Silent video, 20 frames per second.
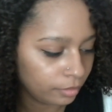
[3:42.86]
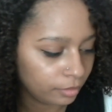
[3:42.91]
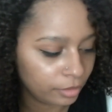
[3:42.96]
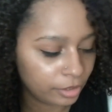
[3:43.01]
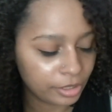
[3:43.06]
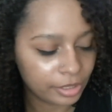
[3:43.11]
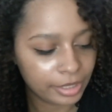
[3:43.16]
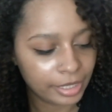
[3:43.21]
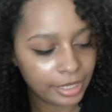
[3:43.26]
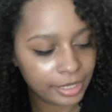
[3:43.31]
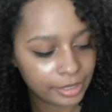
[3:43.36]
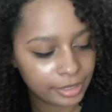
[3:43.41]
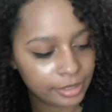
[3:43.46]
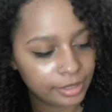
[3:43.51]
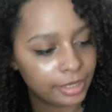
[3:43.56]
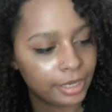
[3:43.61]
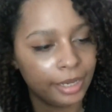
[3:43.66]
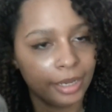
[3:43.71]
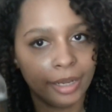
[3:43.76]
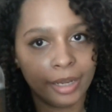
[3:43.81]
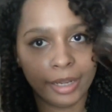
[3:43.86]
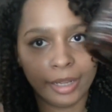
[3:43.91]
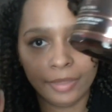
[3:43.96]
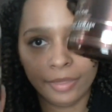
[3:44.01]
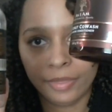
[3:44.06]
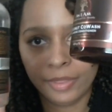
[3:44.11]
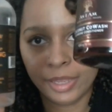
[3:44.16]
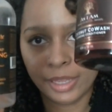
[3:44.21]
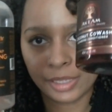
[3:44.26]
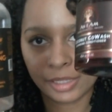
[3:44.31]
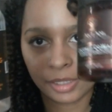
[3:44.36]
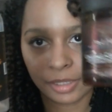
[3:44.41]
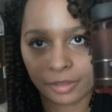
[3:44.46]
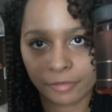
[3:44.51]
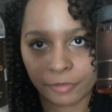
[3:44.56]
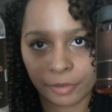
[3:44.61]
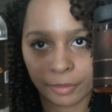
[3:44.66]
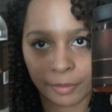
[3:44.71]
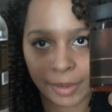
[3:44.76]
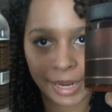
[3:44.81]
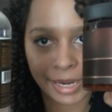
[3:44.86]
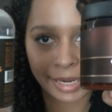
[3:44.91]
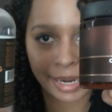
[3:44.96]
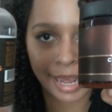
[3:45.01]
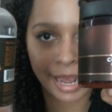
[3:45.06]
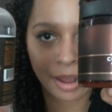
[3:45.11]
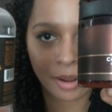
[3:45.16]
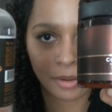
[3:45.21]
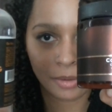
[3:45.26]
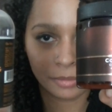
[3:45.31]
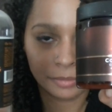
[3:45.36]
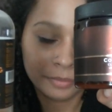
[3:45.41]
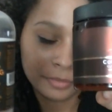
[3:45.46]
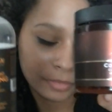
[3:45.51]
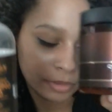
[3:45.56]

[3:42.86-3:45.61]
just this and this for right now.